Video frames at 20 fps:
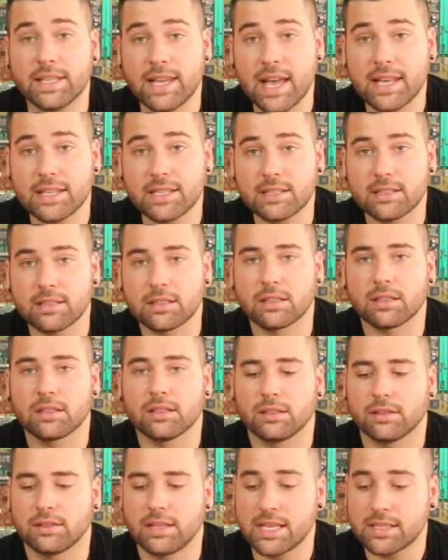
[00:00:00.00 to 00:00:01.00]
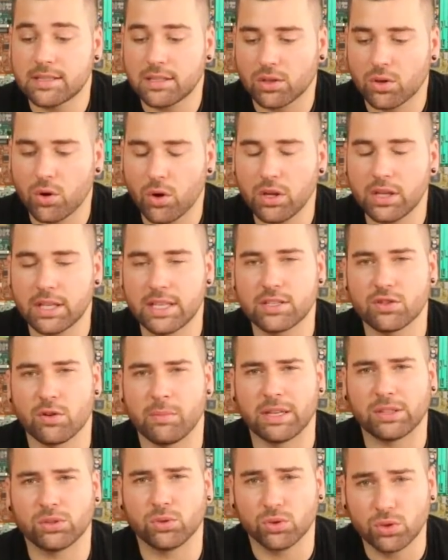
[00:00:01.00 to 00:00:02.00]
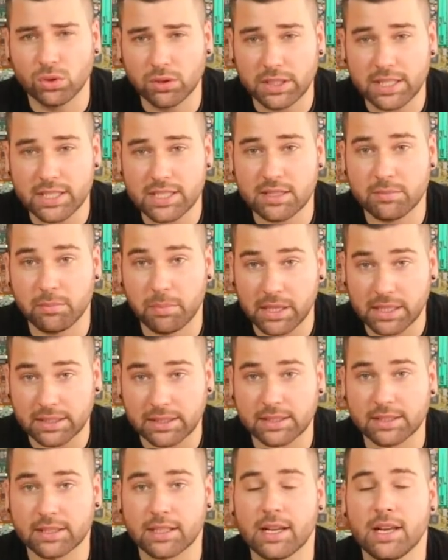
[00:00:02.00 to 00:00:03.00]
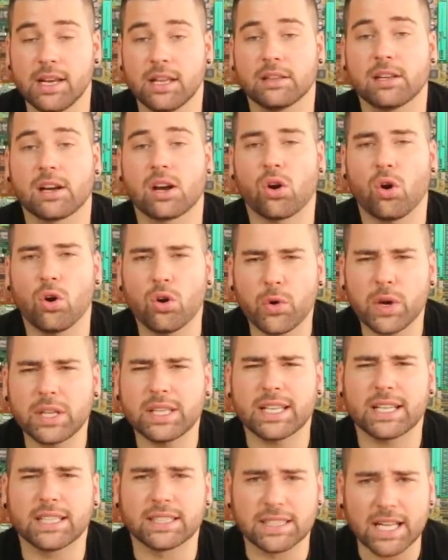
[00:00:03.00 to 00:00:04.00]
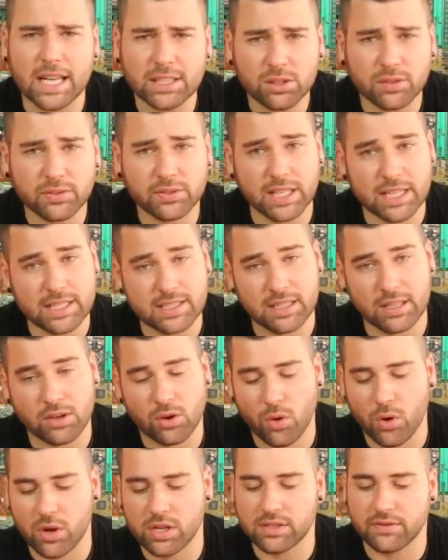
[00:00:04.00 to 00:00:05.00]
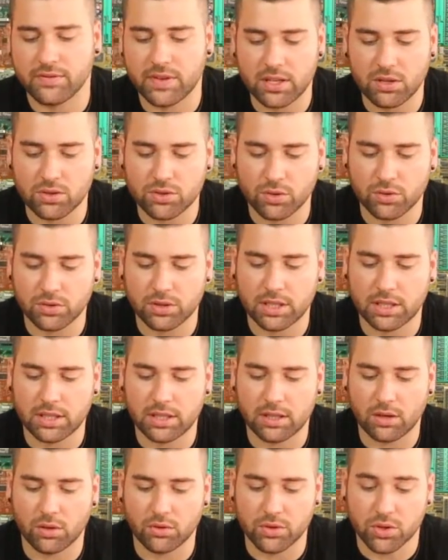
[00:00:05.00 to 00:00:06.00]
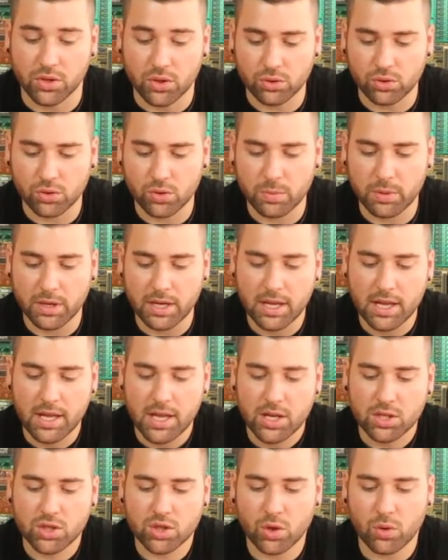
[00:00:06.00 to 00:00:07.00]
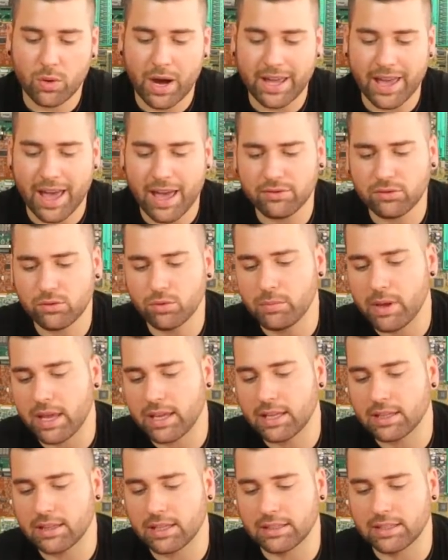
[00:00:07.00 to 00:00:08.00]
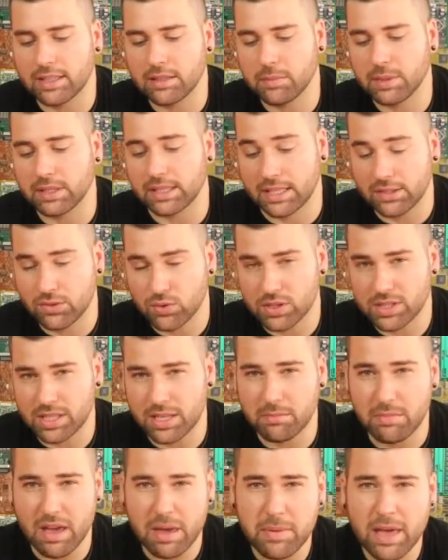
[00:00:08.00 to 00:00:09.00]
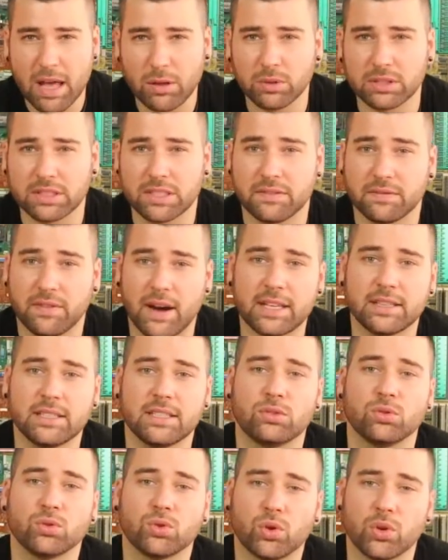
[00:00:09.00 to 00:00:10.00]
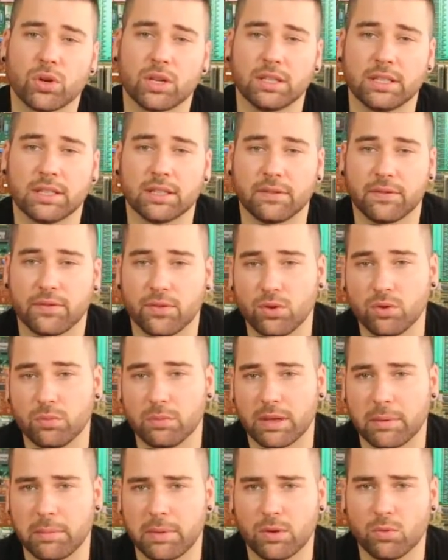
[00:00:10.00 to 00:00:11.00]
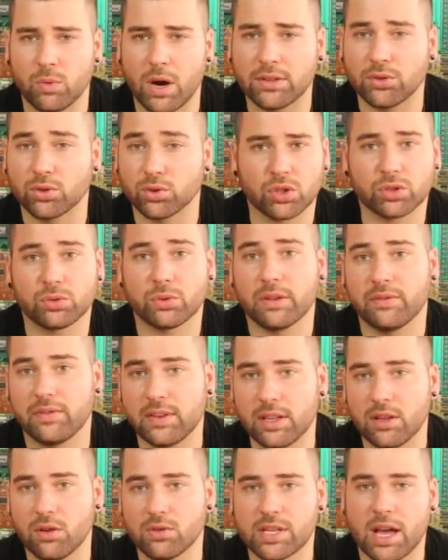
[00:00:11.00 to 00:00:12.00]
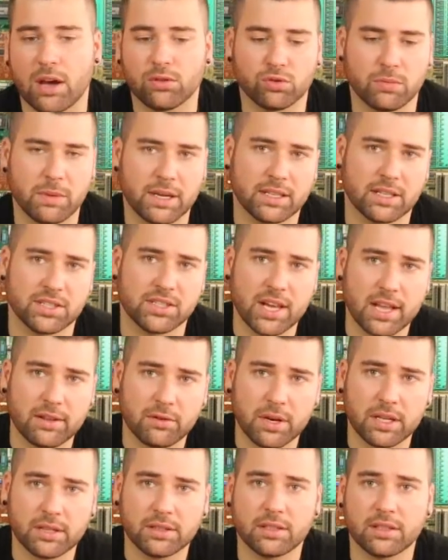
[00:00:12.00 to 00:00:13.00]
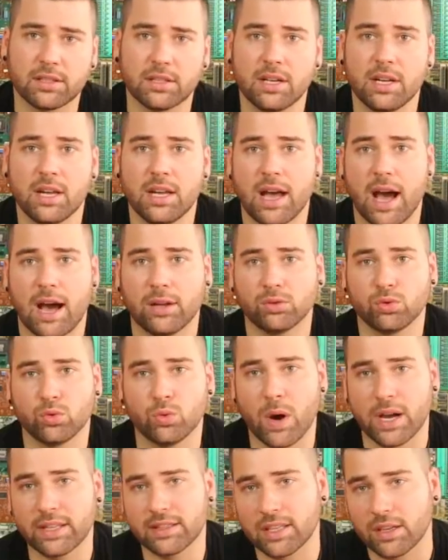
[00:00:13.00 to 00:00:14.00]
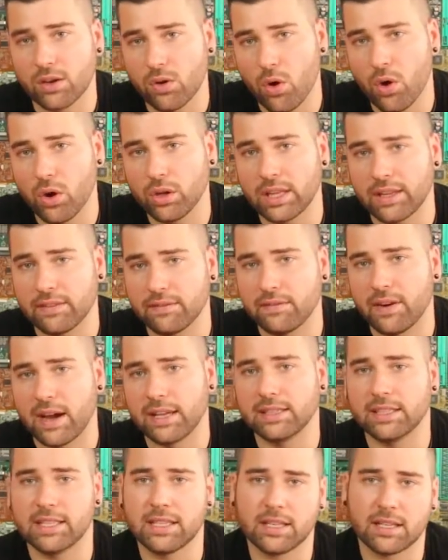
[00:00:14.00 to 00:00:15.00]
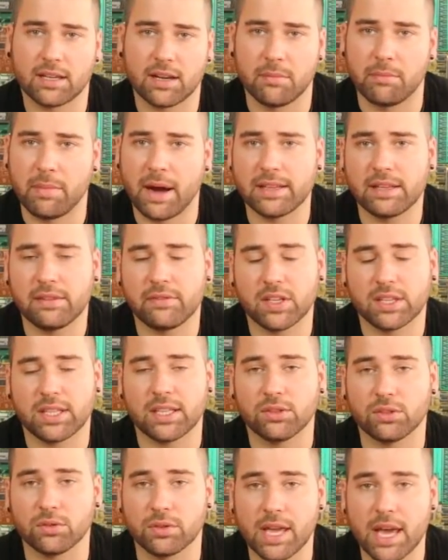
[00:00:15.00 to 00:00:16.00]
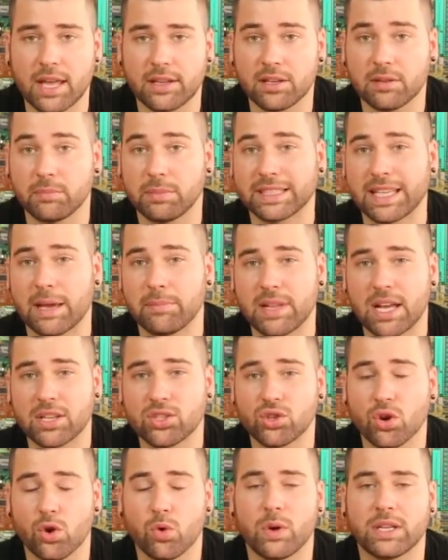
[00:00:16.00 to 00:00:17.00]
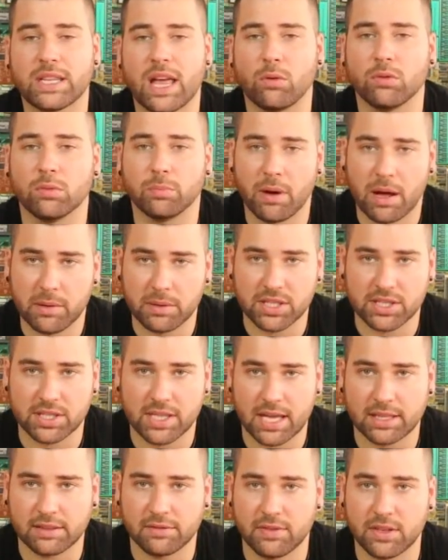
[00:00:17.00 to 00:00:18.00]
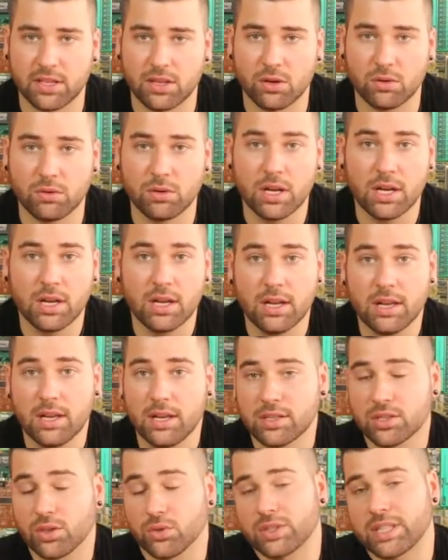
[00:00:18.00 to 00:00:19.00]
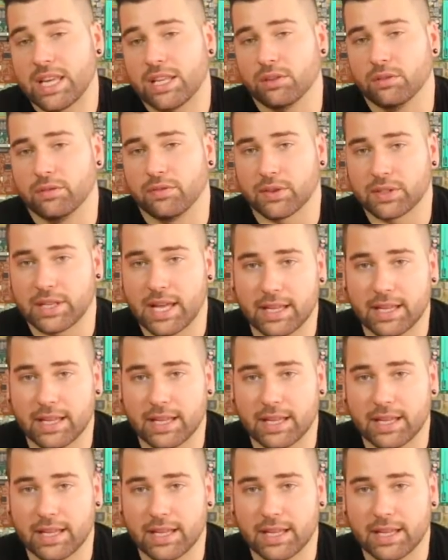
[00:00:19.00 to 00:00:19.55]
yes, Tesla coil is on my to-do list, but there are already a lot of Tesla coils videos on YouTube, so I have to make it a little bit interesting. Maybe I will divide the tutorial in a few, maybe 1 or 3 videos, how to make the generator, how to wind the coil, and finally combine everything together, but I'm not sure when I will publish that video, so stay tuned for